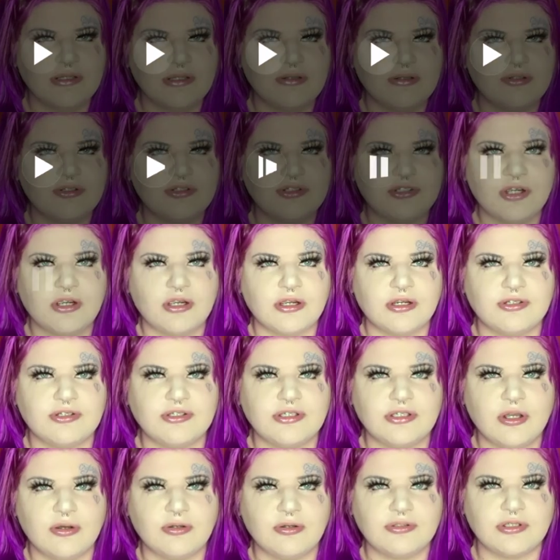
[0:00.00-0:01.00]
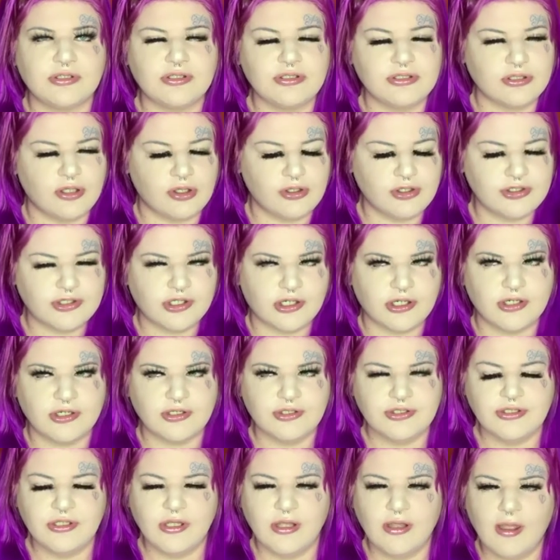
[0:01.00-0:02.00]
Their charge. She goes, assault
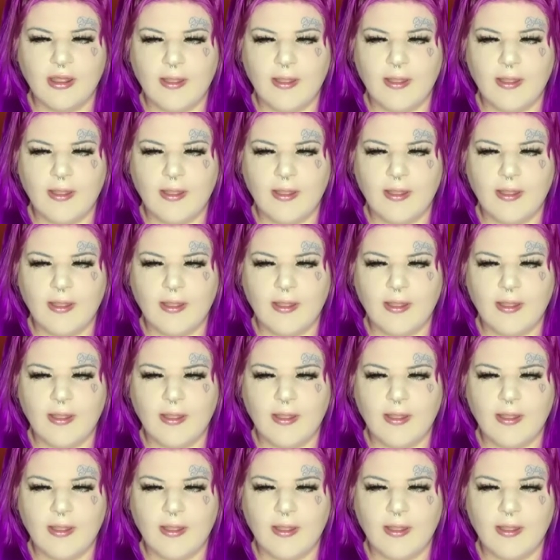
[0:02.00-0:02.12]
charge.